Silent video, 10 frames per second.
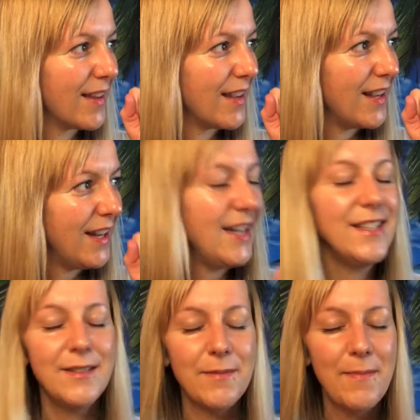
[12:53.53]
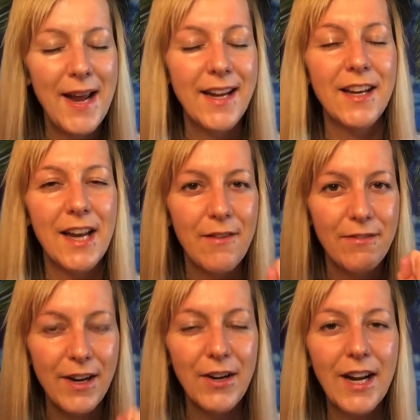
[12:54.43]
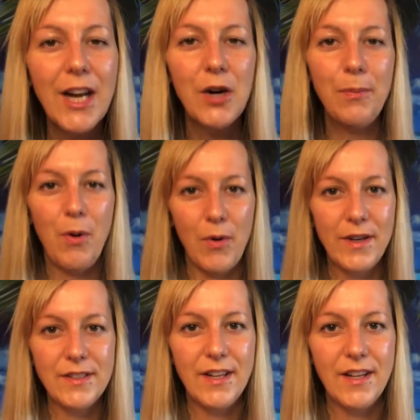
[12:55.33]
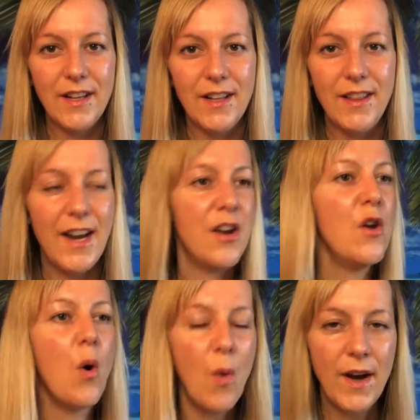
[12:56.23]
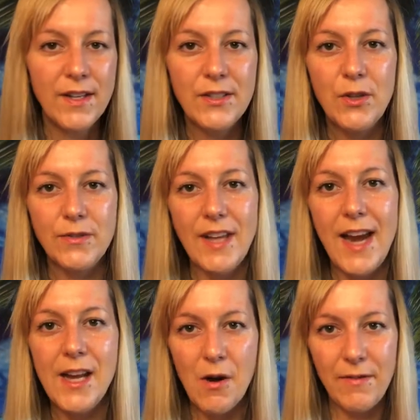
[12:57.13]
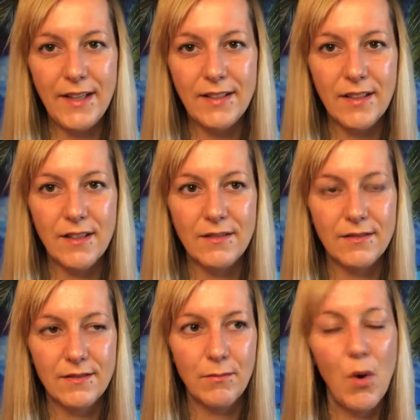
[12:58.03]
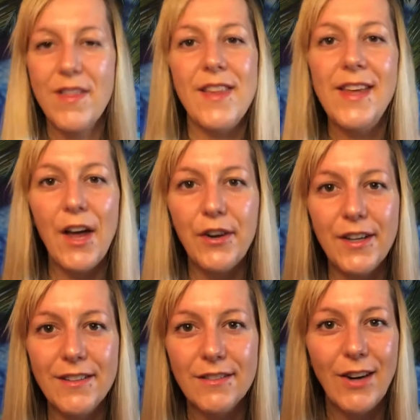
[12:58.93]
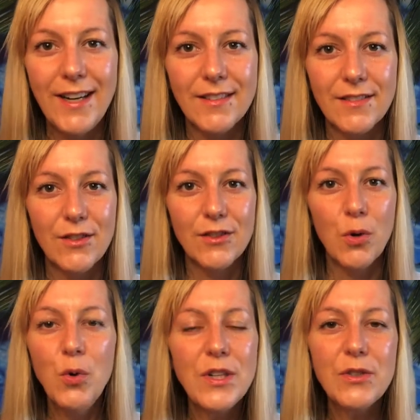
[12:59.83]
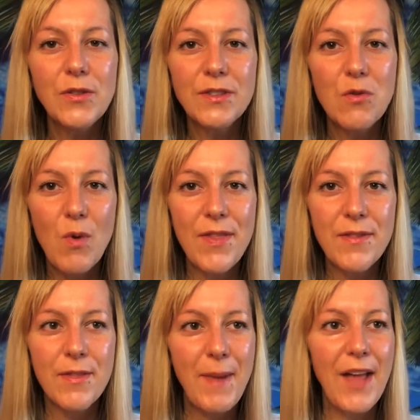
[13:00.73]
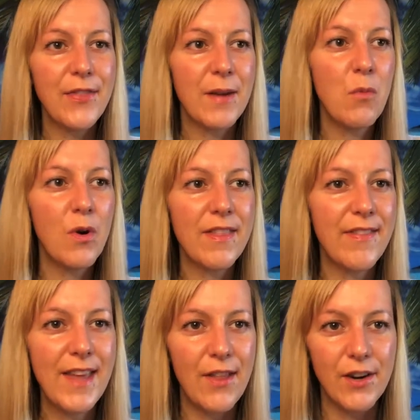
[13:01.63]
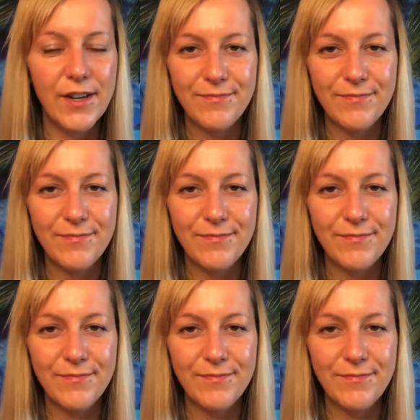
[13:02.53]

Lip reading: he's making a very clear point that no one deserves any of it more than the other, right? So who deserves the bad thing more than the other?